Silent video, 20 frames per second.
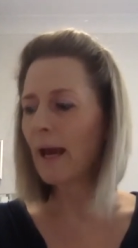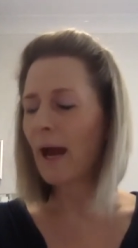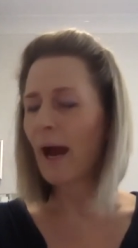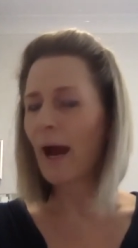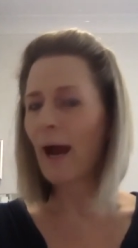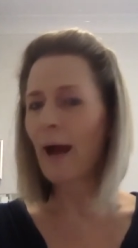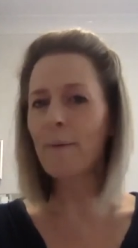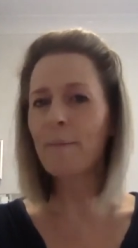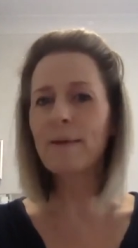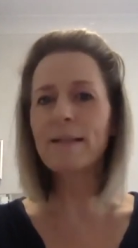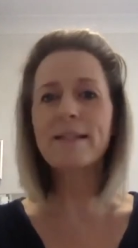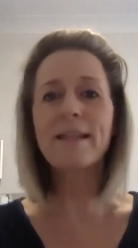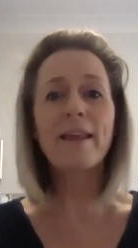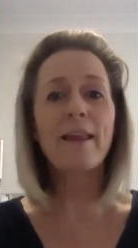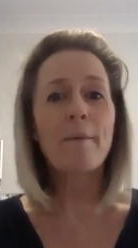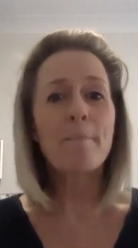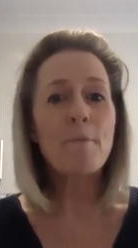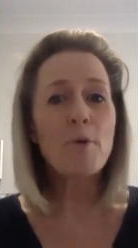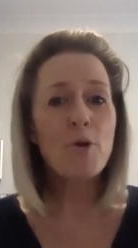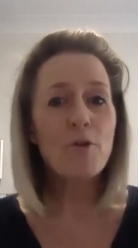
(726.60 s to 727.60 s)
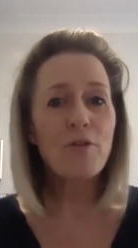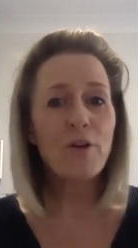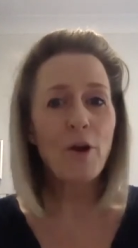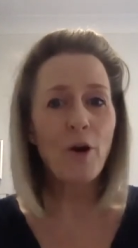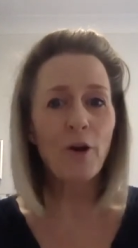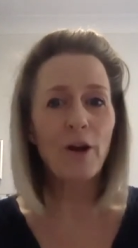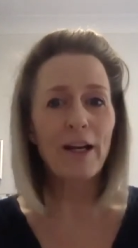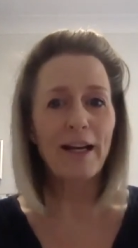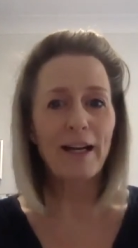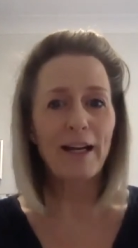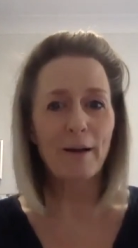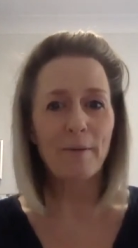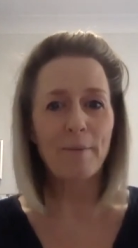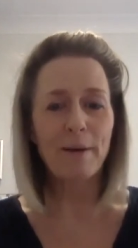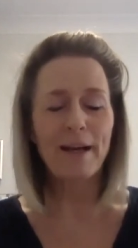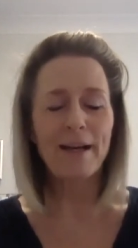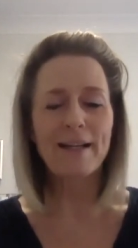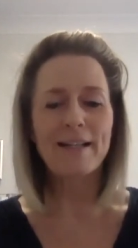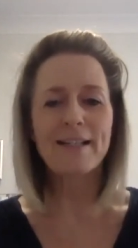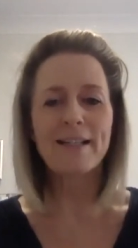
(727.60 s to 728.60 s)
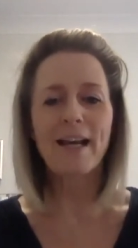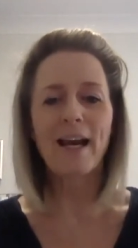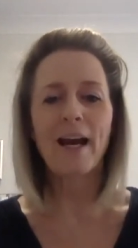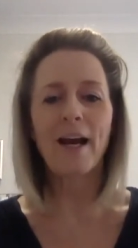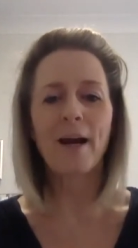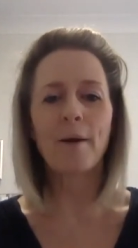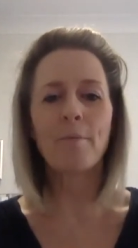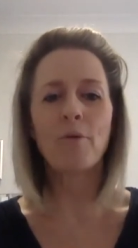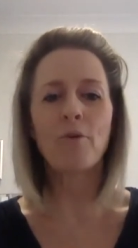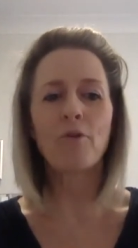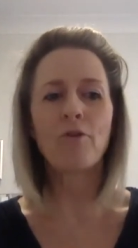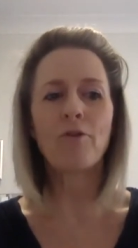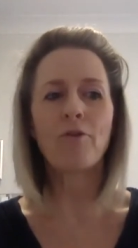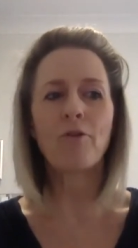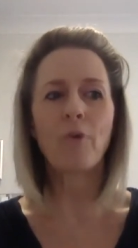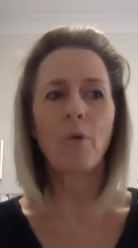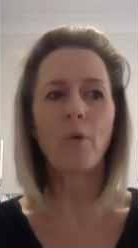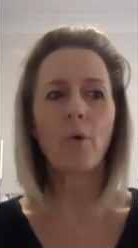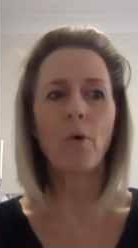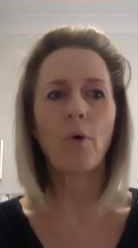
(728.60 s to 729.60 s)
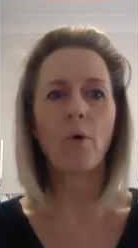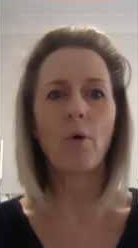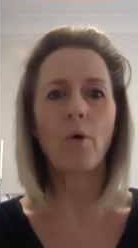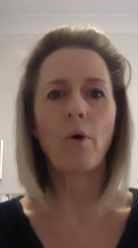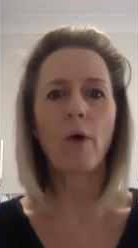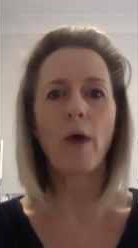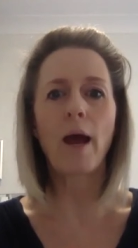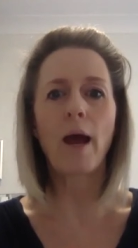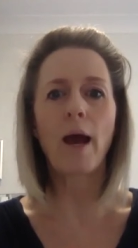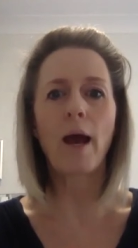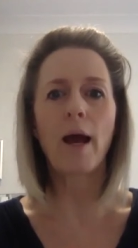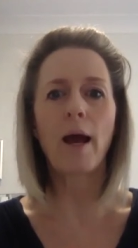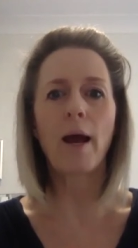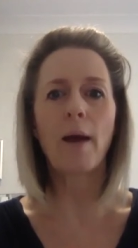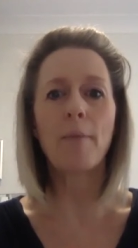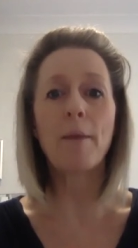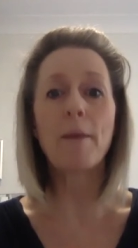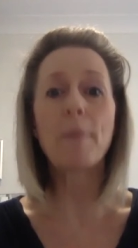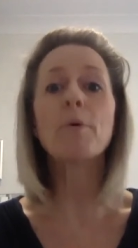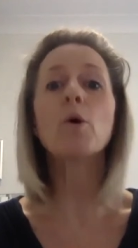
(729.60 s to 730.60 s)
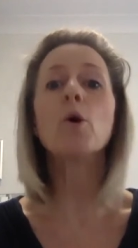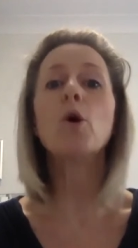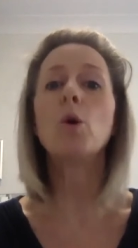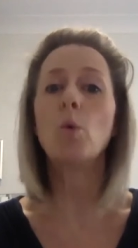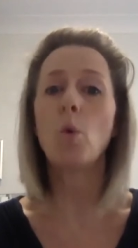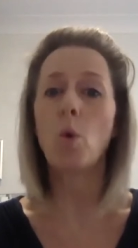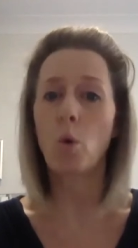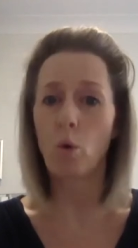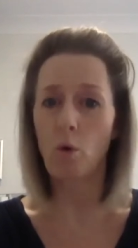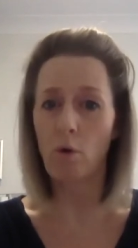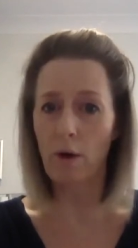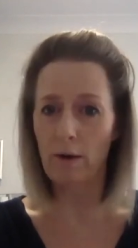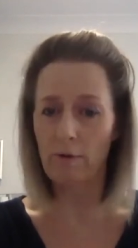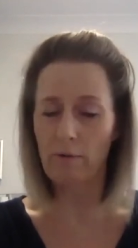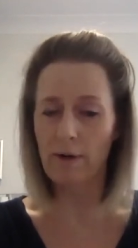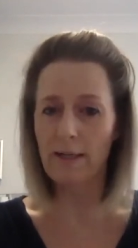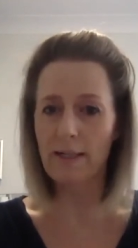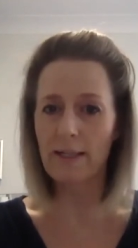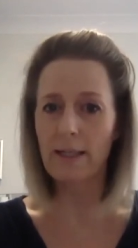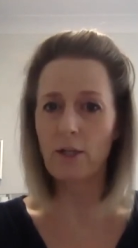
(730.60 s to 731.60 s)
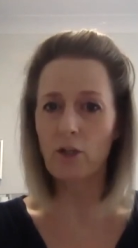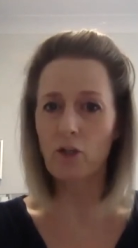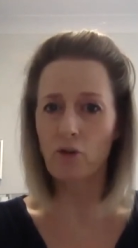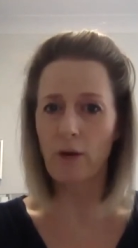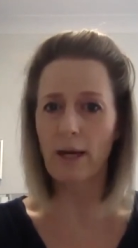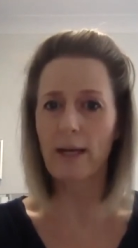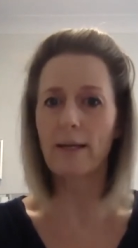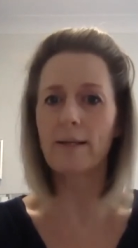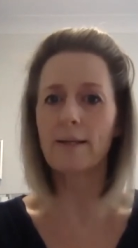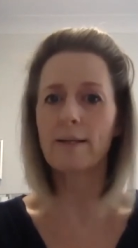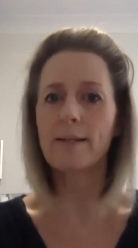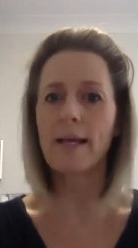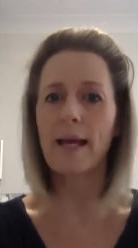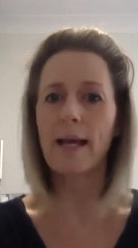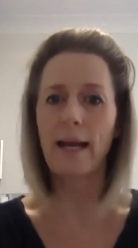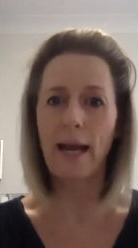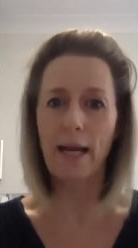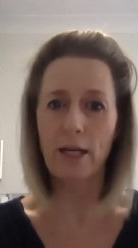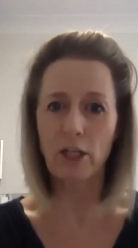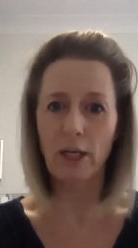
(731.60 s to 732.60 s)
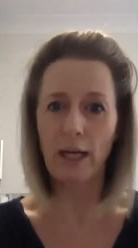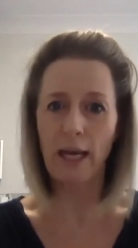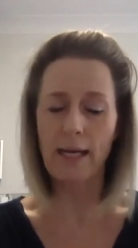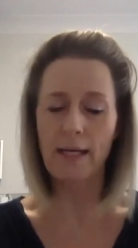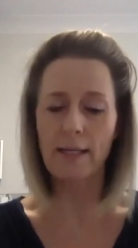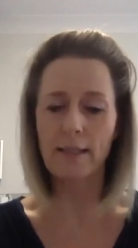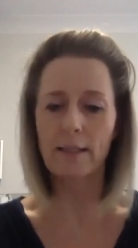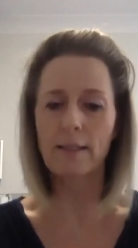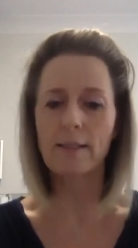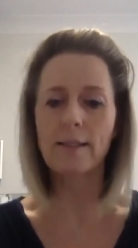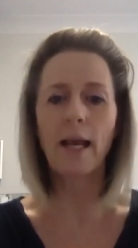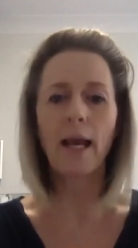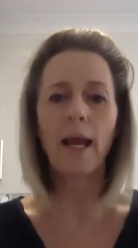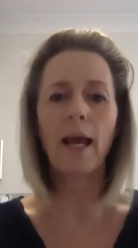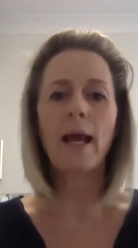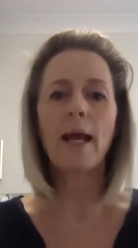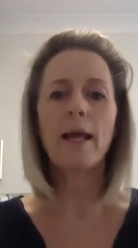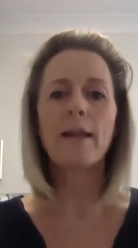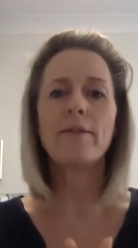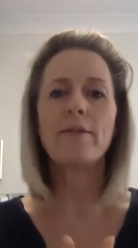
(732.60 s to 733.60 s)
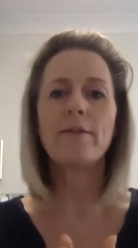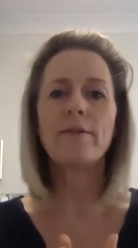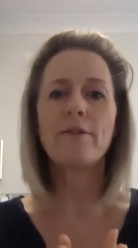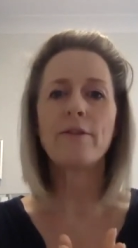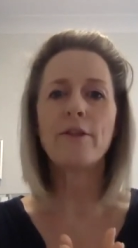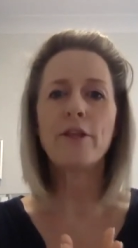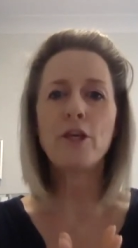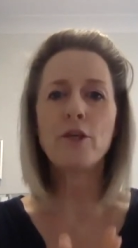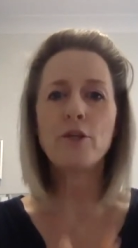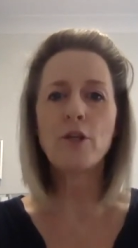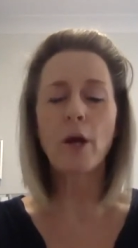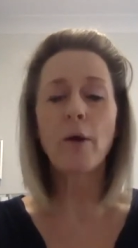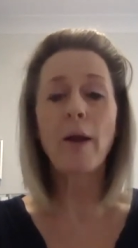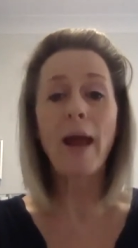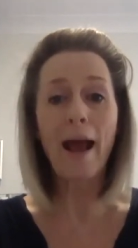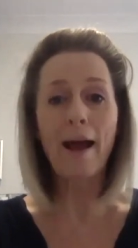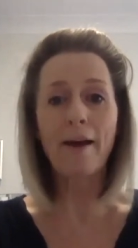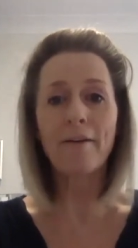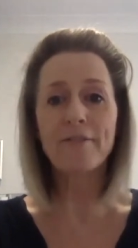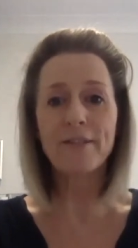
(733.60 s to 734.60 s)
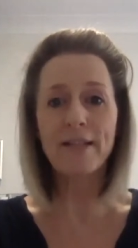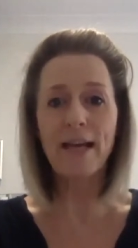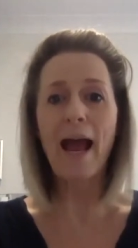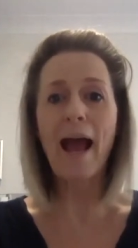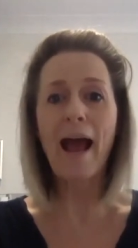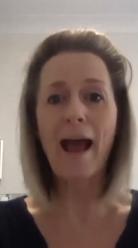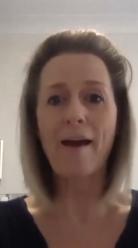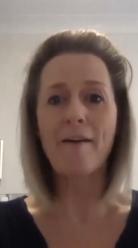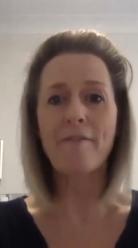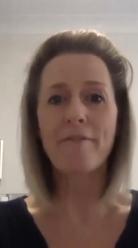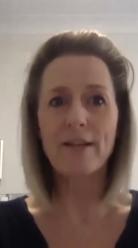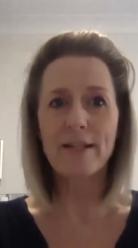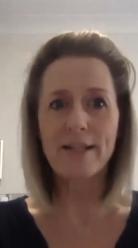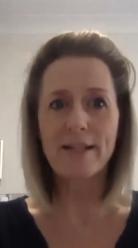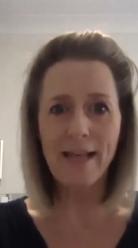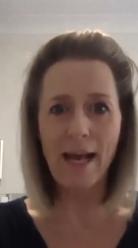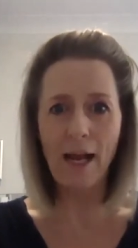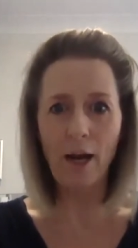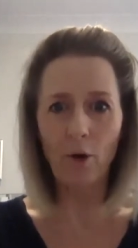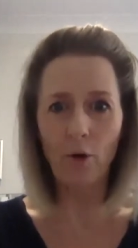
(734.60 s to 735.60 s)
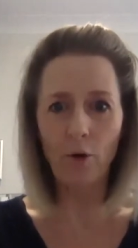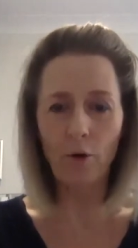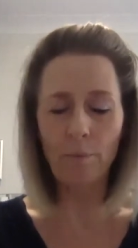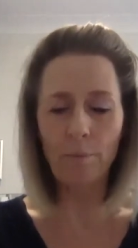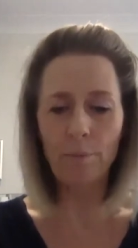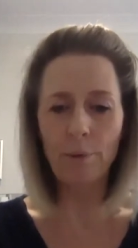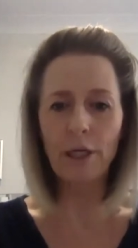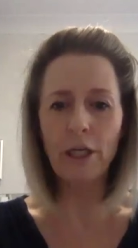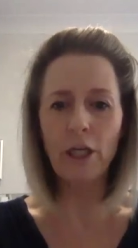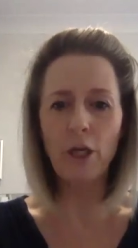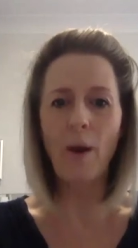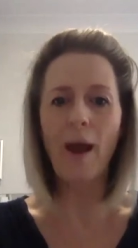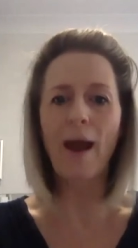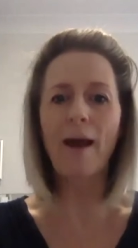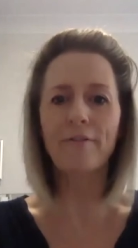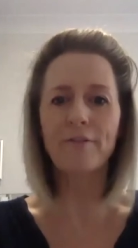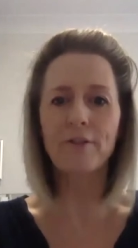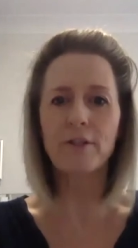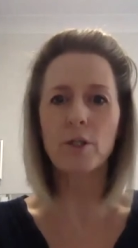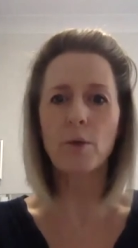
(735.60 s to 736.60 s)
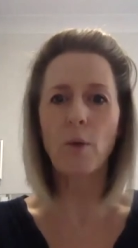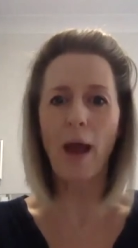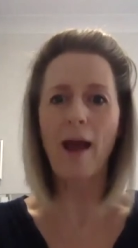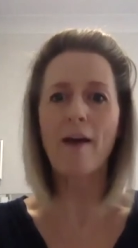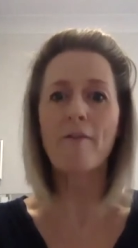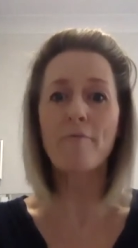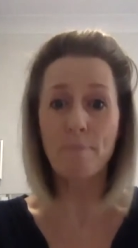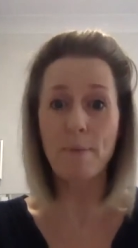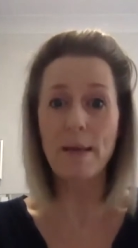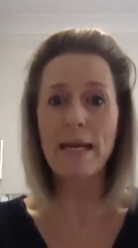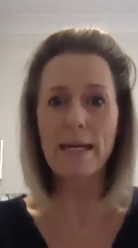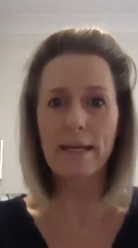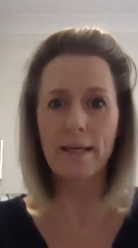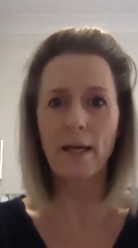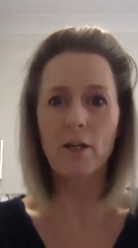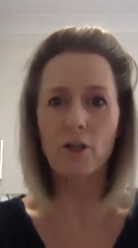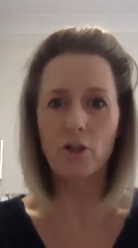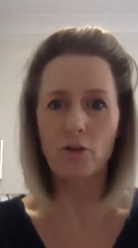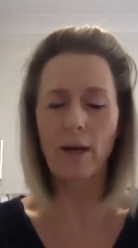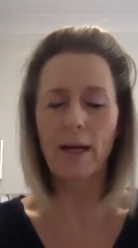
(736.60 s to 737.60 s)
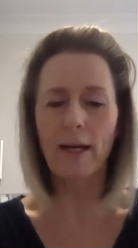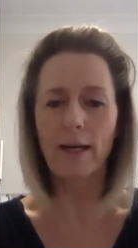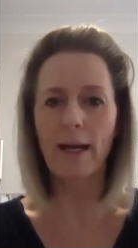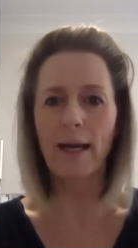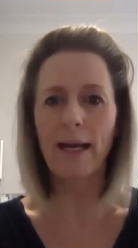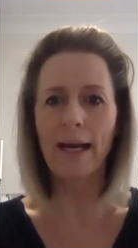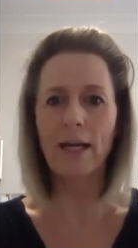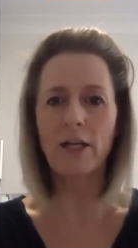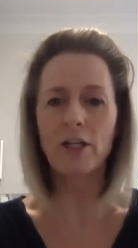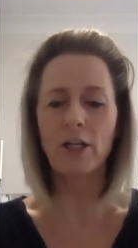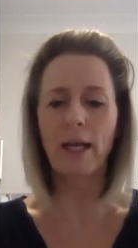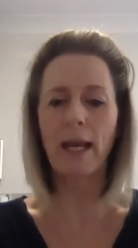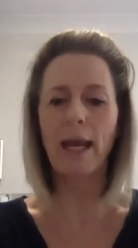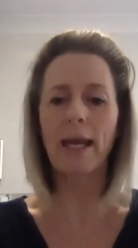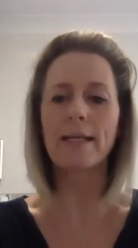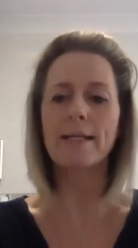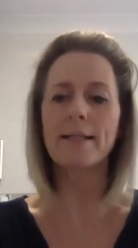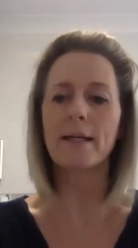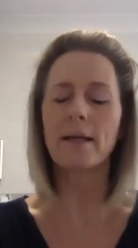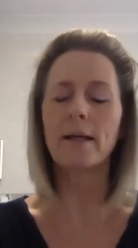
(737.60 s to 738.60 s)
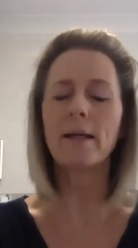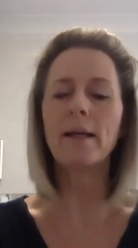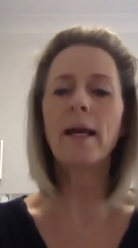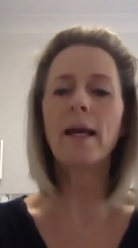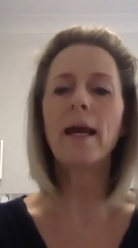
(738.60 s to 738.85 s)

So then moving on a little bit, for people who are already trainers and educators, you don't have to have a salon, but you have to have been a trainer and educator.